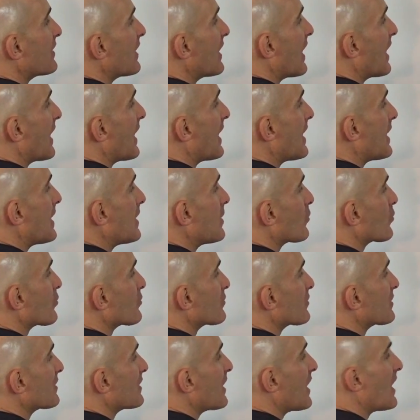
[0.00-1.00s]
the A or
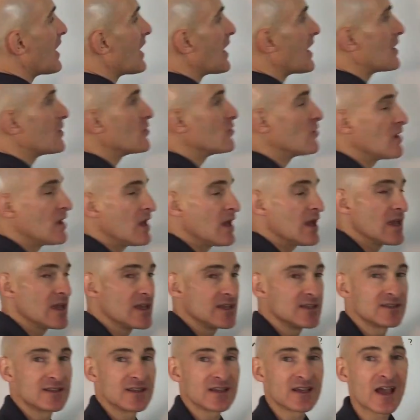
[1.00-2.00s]
the K
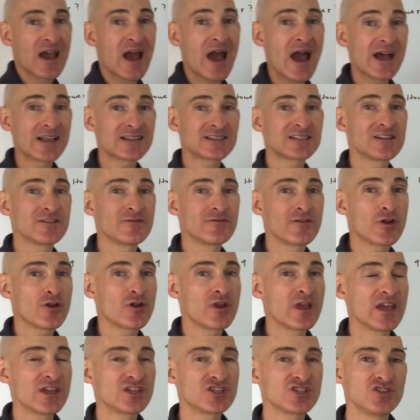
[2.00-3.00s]
is the constant of
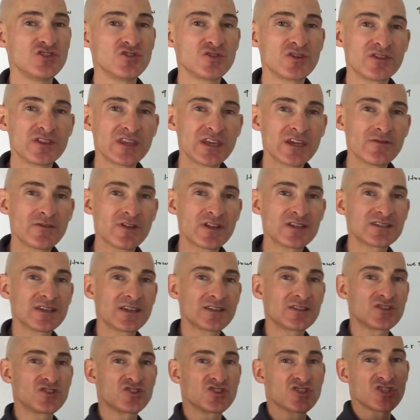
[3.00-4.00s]
variation. You can think of it as
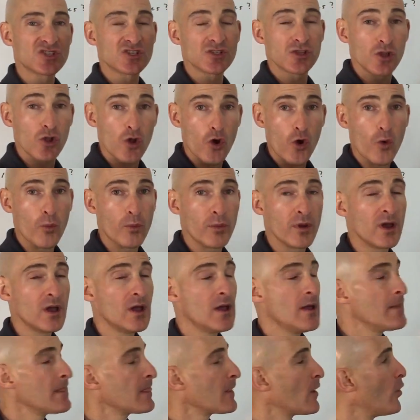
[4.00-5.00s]
like the slope.
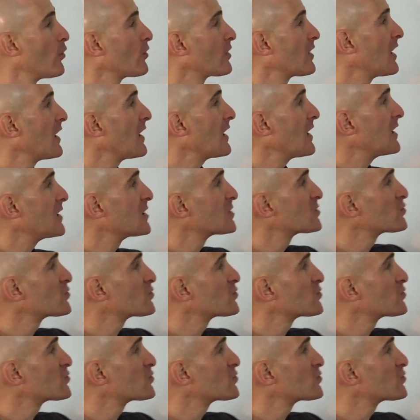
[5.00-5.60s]
Okay, and